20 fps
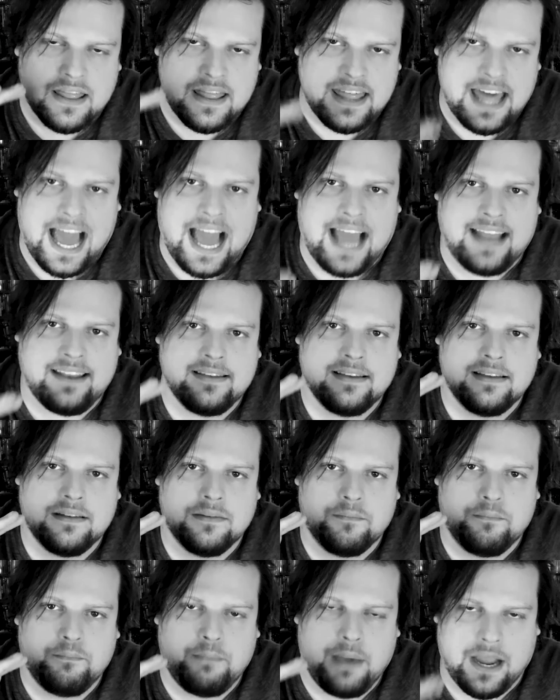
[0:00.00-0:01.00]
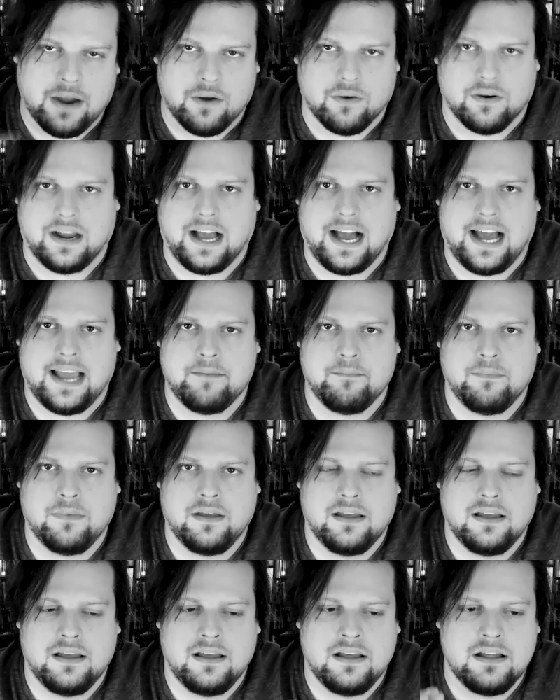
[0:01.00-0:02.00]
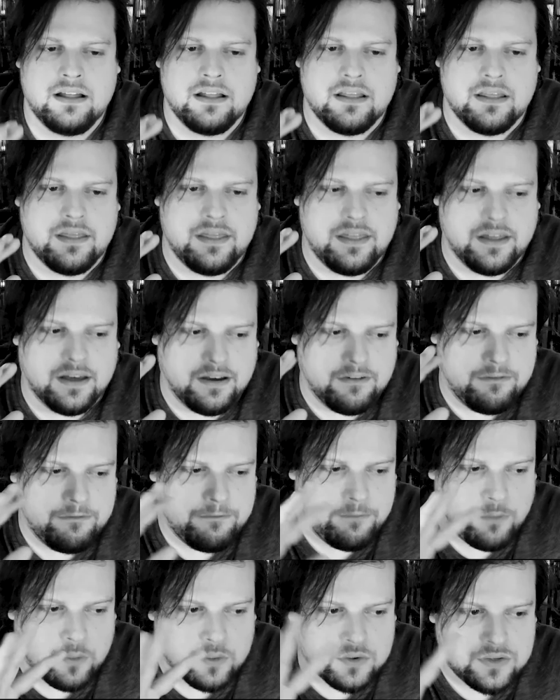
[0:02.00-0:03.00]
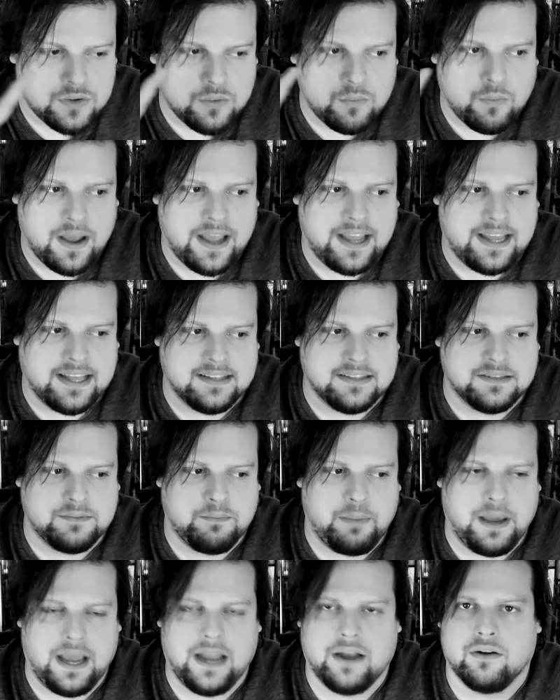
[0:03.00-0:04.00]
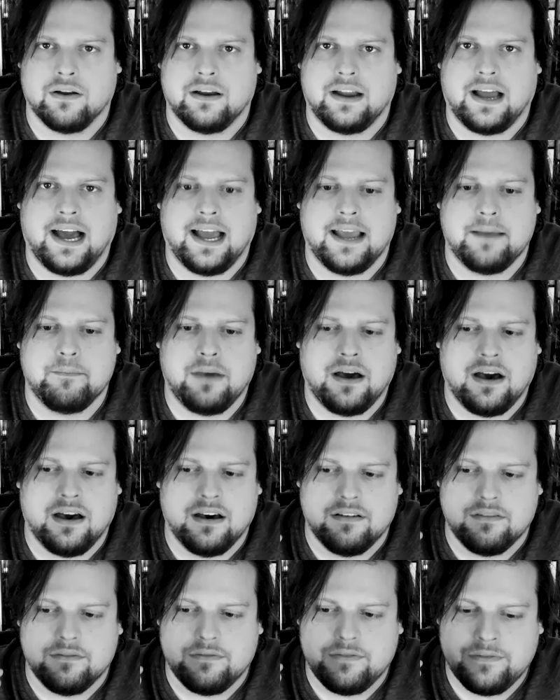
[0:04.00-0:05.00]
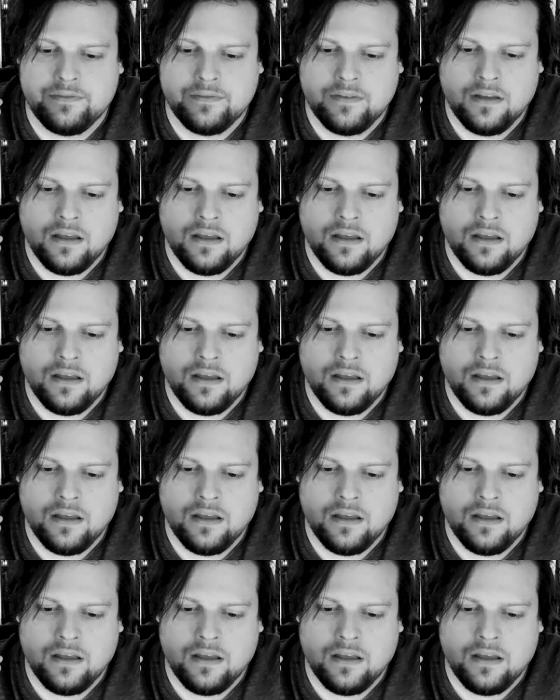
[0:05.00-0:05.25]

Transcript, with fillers: that paradigm the Force Awakens paradigm of